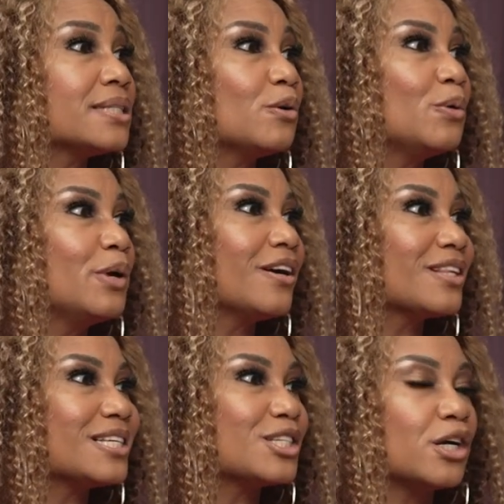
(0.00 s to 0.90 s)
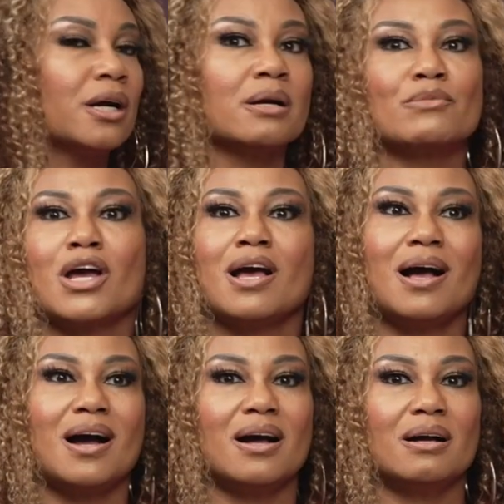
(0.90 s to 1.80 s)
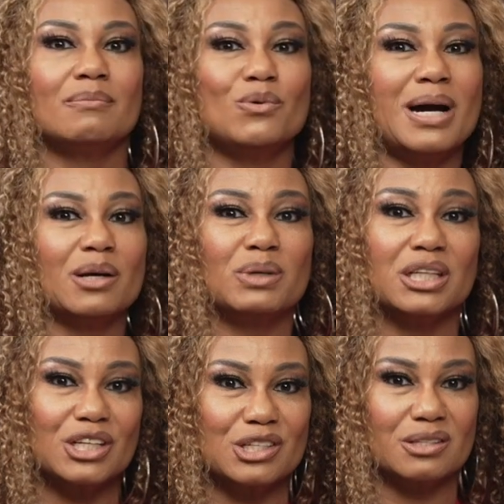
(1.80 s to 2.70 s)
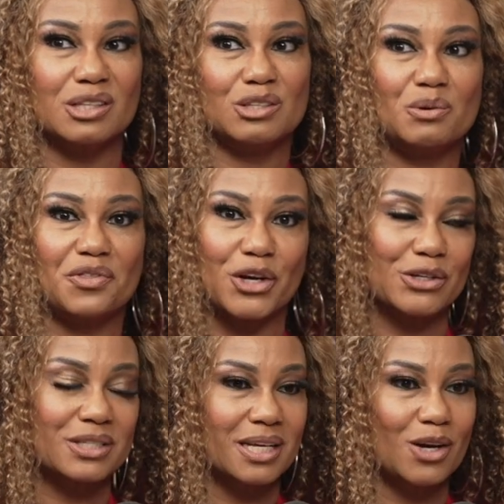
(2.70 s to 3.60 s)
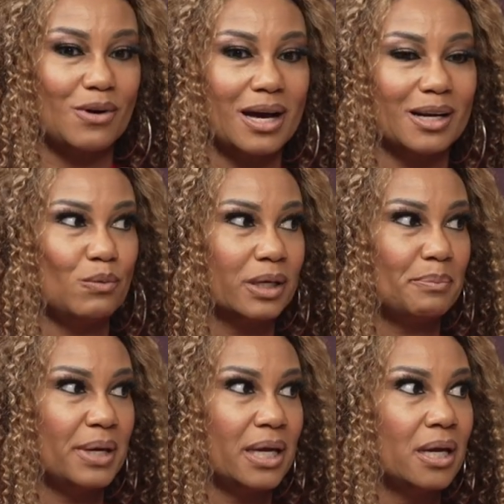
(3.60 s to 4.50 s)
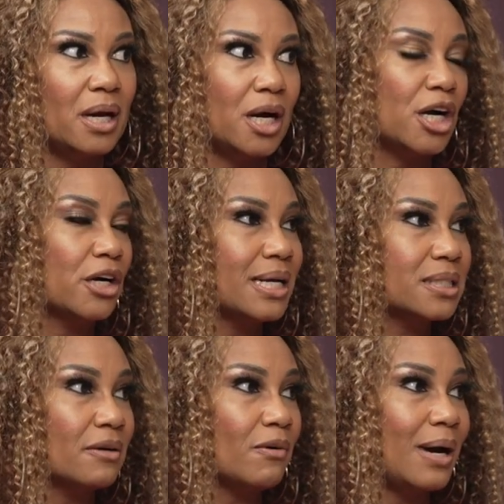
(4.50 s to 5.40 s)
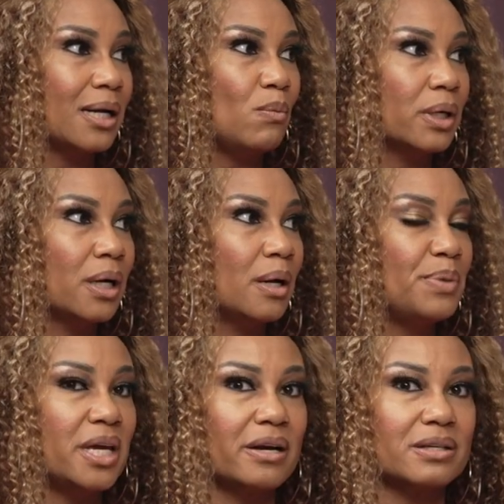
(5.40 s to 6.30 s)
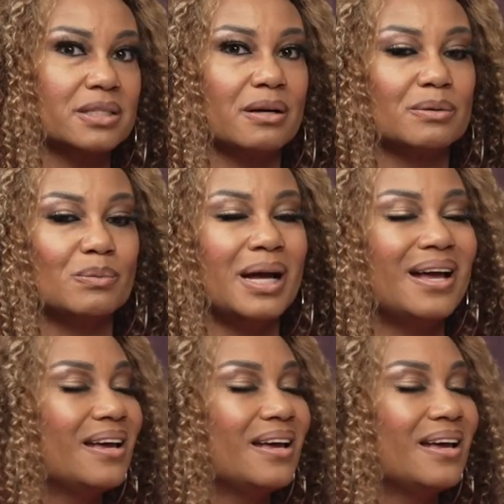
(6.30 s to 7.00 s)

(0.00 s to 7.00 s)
So you hear this term, oh, I don't want to look too thirsty, or I don't want to be aggressive, or I don't want to appear a certain way.